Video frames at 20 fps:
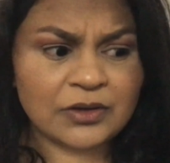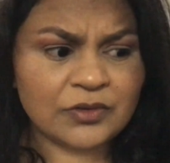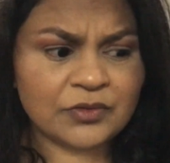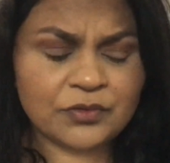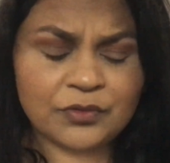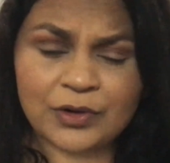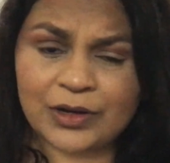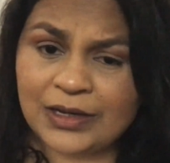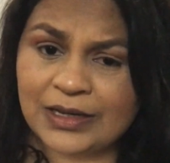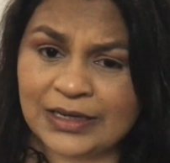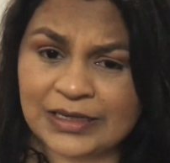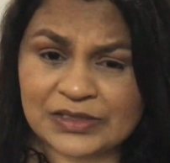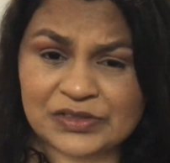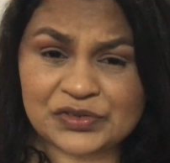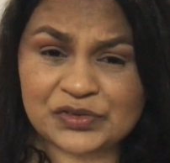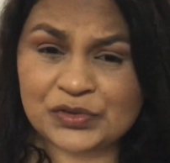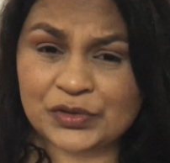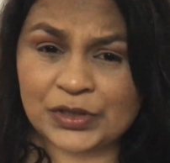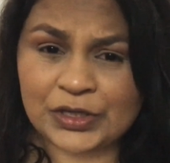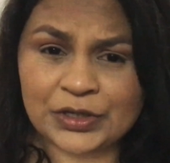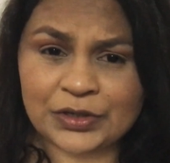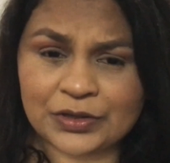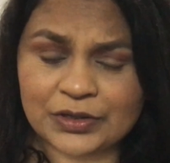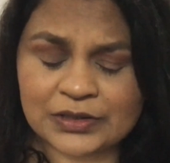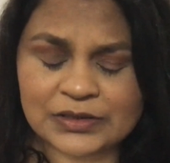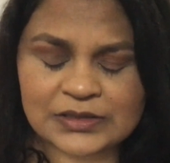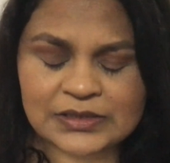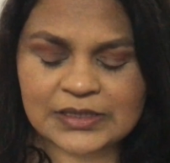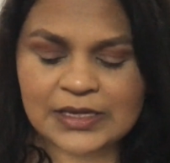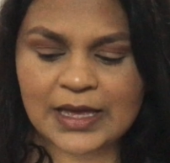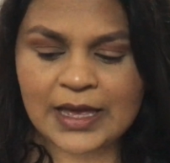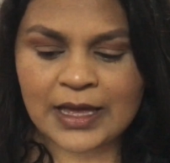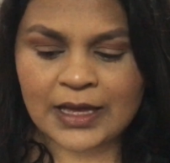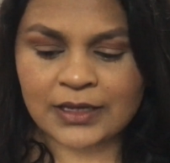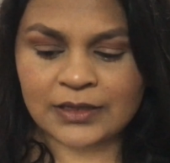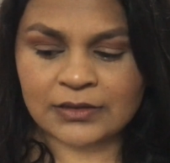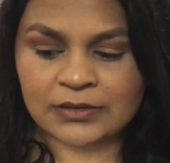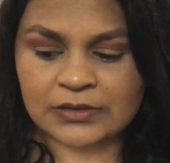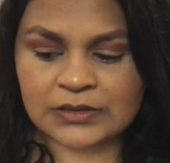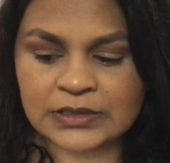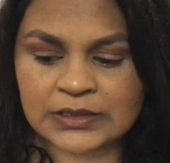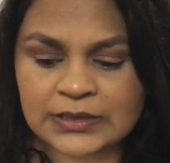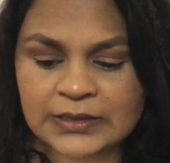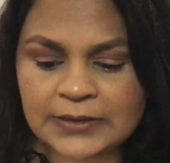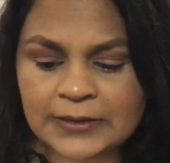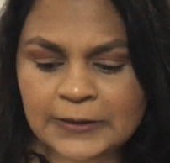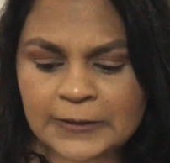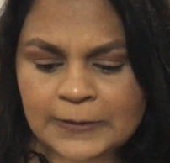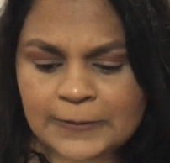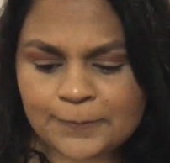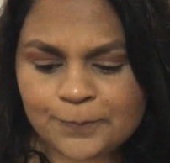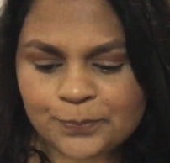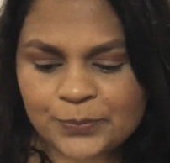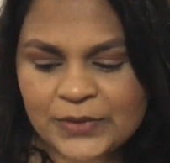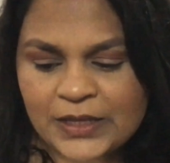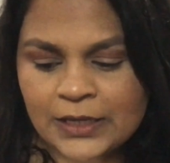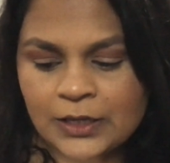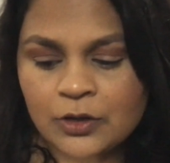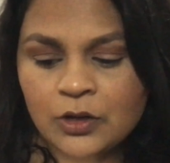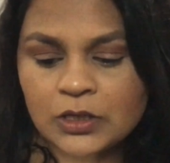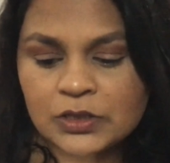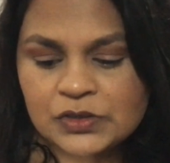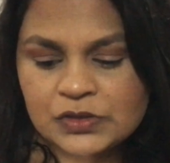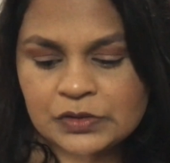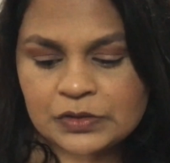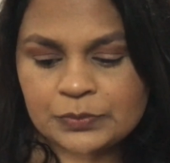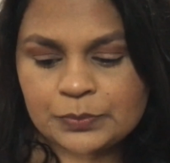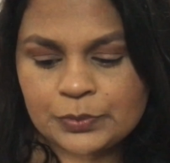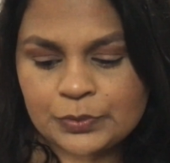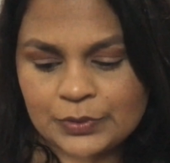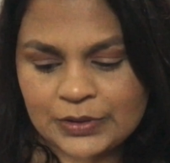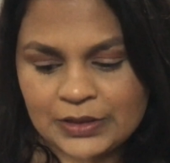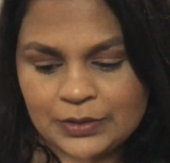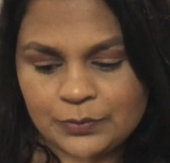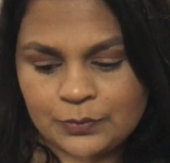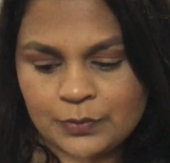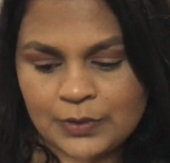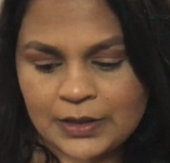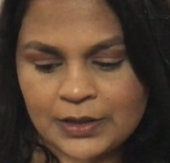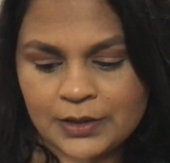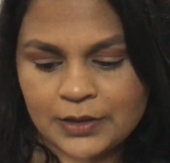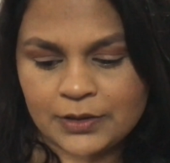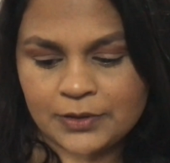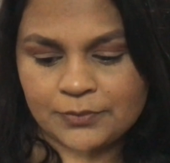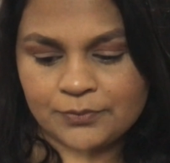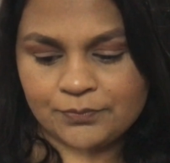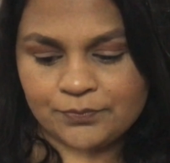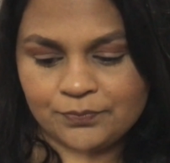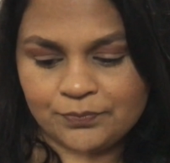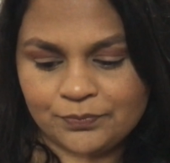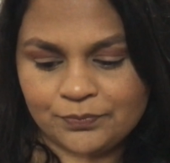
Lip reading: for at least 2 years, and it got to the point where